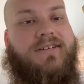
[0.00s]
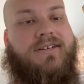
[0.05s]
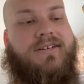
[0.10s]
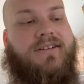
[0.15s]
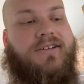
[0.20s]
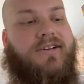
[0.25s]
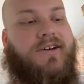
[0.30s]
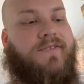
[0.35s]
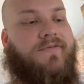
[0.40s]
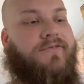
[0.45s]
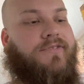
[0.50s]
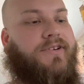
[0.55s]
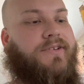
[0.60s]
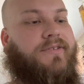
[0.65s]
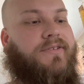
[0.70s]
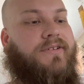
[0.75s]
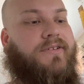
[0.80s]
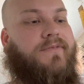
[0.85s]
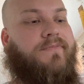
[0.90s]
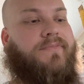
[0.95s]
cover
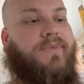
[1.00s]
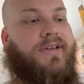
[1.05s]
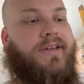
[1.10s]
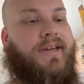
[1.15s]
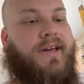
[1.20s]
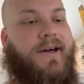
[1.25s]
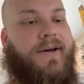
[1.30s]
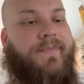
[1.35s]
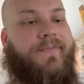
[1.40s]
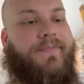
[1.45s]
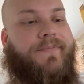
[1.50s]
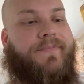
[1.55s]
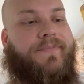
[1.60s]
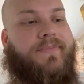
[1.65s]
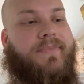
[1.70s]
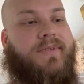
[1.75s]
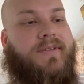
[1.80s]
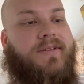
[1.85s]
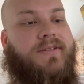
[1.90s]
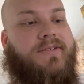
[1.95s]
it. But yeah.
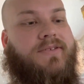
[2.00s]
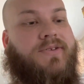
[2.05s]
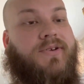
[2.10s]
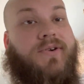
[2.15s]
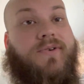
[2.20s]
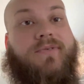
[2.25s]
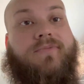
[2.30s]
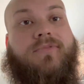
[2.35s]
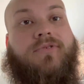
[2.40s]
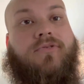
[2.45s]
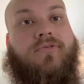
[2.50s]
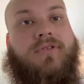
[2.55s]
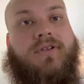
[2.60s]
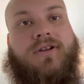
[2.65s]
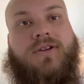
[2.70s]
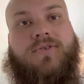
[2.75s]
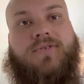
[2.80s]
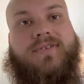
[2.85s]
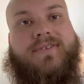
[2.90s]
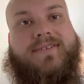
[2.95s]
So, Orlik
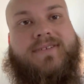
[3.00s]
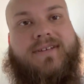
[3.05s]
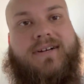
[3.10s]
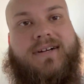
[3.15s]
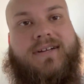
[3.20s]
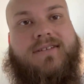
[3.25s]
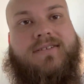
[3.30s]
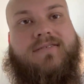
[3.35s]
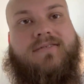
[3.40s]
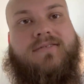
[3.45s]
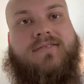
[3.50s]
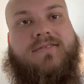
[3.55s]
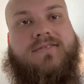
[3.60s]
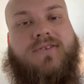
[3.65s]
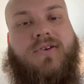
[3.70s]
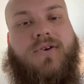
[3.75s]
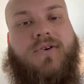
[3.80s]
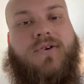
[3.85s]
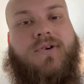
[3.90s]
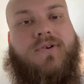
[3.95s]
Golden Sliced.
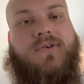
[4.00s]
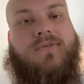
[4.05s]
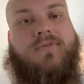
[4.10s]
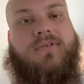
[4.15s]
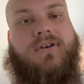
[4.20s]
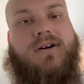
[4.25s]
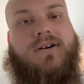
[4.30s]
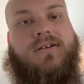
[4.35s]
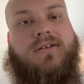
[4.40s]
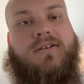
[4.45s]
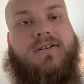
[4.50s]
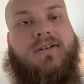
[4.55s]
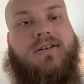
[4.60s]
So,